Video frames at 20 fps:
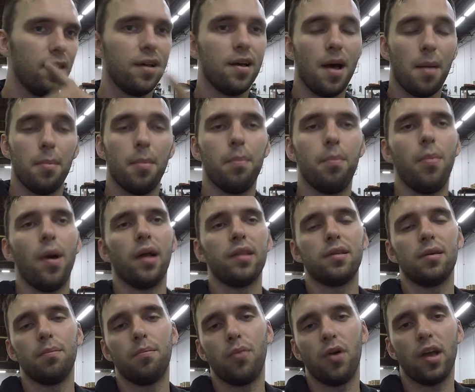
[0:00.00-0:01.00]
I'm about
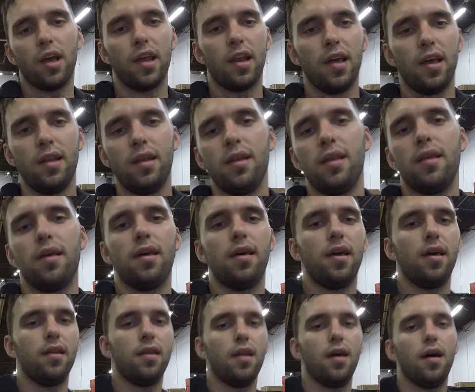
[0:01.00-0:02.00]
to bring it in
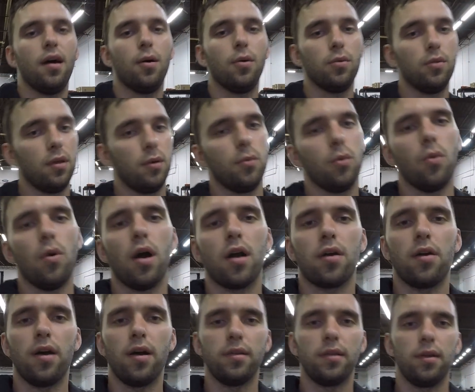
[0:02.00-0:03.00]
and uh, then we'll walk
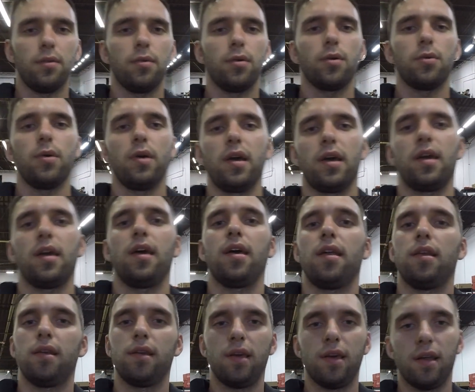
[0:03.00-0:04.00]
around it real quick
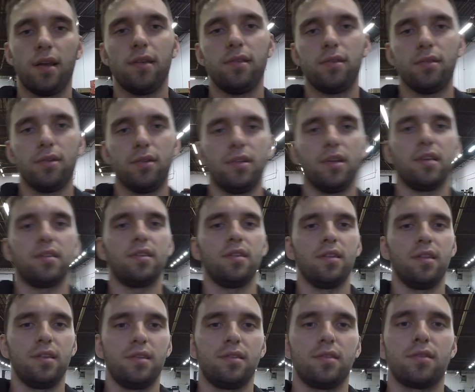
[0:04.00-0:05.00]
and get it to adjusting
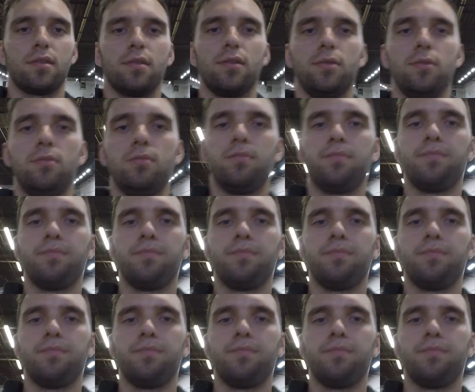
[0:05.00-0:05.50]
this screw.